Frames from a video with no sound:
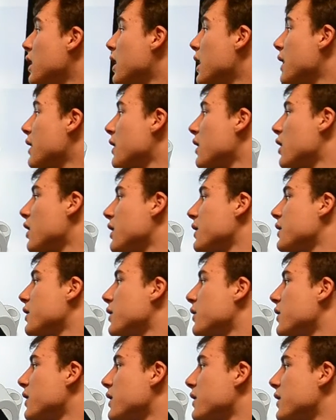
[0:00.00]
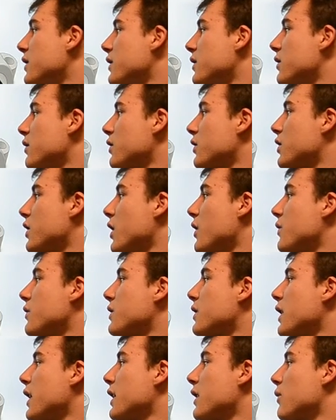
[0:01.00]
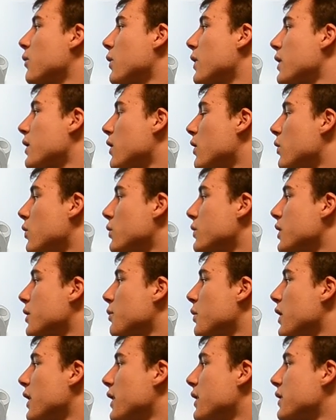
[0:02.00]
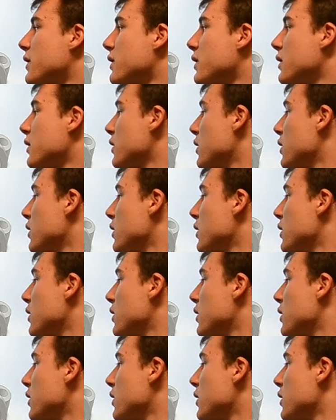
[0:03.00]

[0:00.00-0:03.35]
and then also this shows like where the holes are placed,